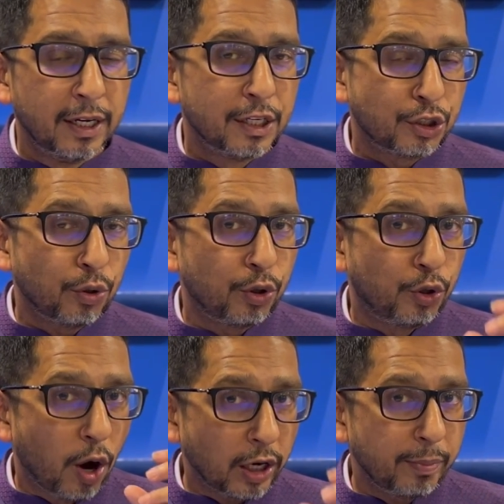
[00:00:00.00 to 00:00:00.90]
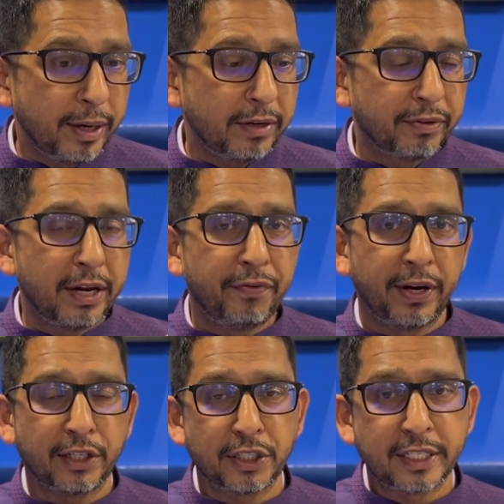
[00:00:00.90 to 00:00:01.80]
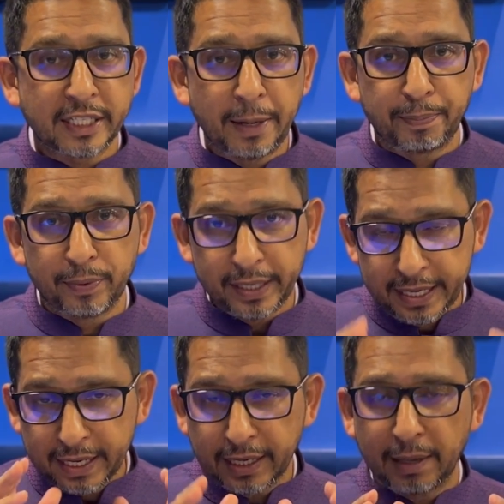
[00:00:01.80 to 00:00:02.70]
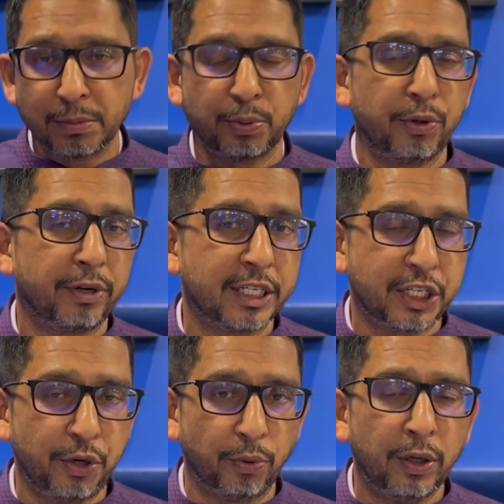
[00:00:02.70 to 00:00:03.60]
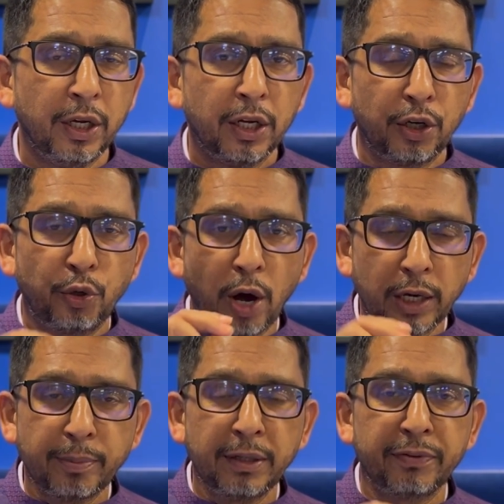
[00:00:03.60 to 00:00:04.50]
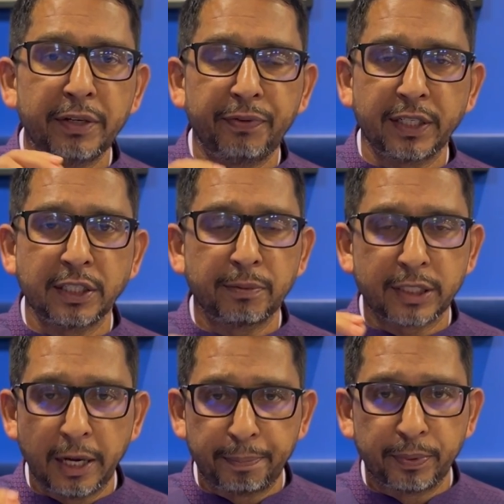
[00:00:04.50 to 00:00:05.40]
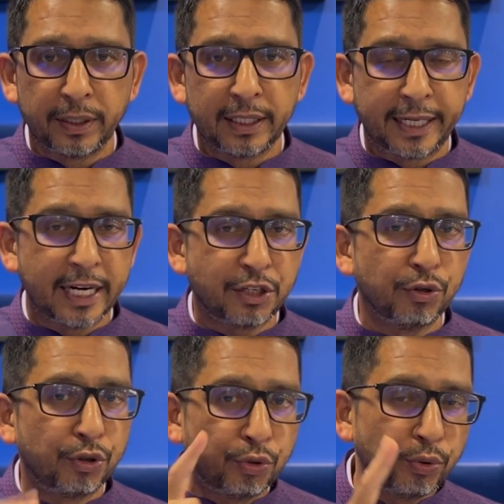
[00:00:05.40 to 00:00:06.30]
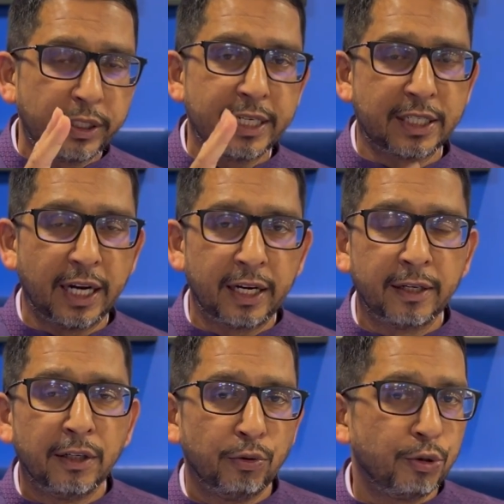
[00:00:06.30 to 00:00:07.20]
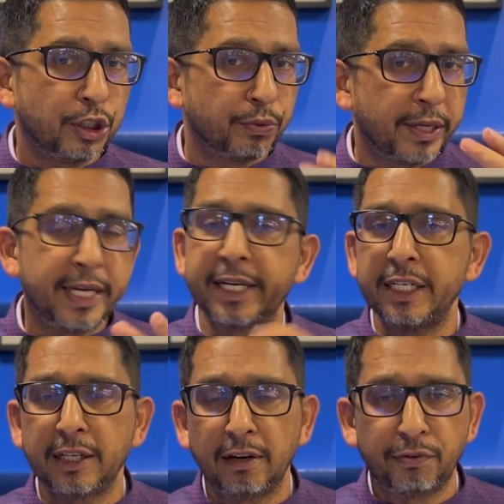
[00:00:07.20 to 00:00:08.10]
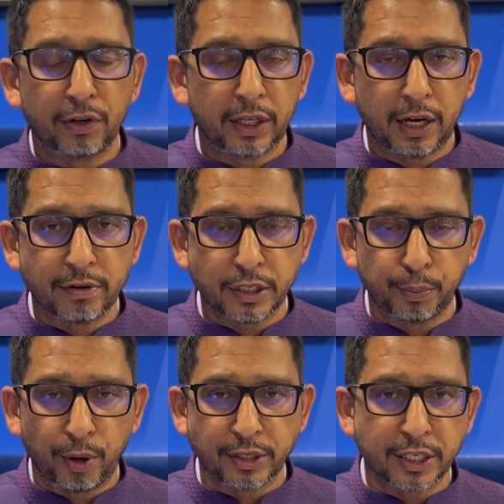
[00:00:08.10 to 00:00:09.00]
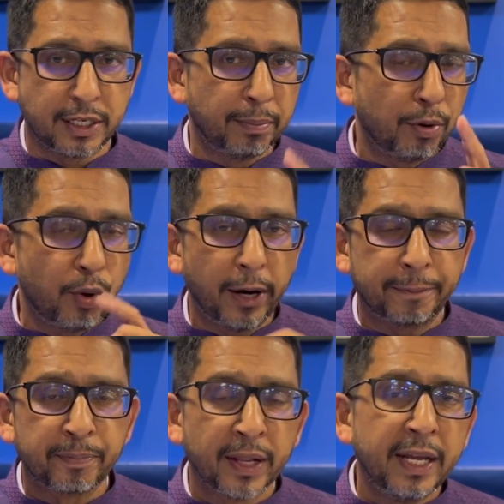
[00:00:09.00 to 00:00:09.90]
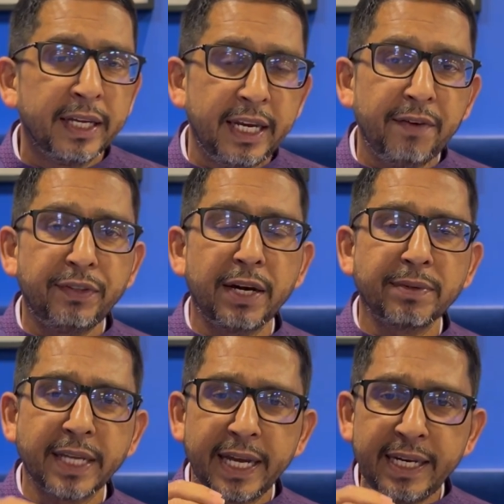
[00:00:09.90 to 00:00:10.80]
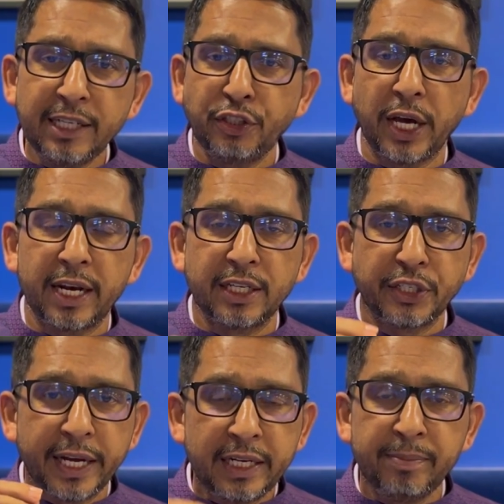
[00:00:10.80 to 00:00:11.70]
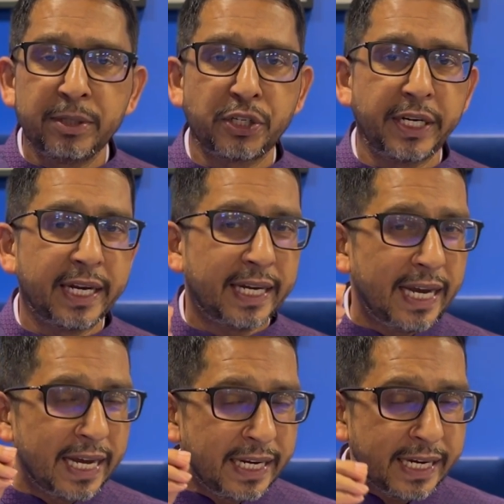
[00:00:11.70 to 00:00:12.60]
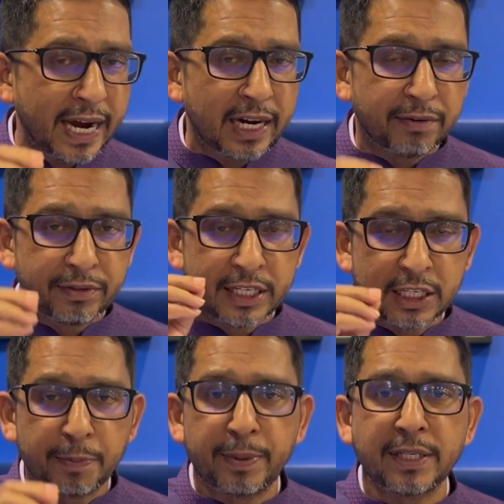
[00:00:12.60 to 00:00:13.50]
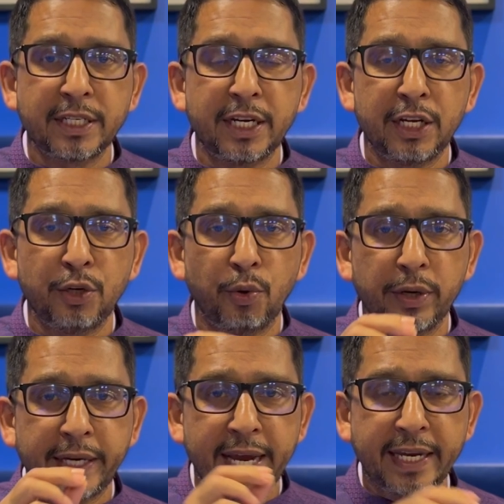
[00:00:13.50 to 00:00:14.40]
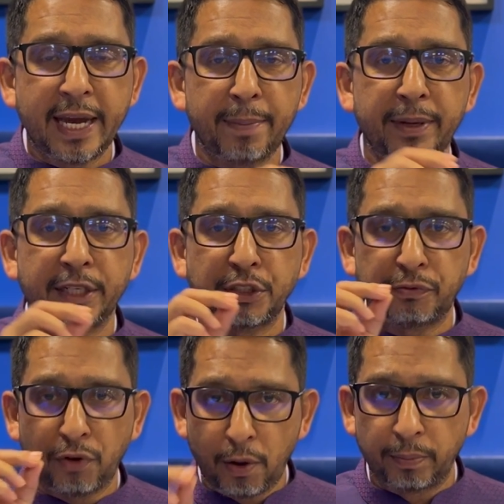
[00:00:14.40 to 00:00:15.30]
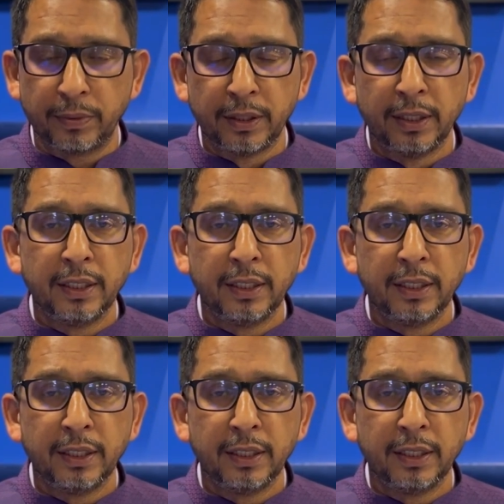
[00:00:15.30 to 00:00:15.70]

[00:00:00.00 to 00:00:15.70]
So document verification slip here comes for your rescue. Document verification slip gets you two things done, which is very critical for the counseling process. Number one, if there was any challenge, any mistake, any kind of discrepancy in your KEA application form,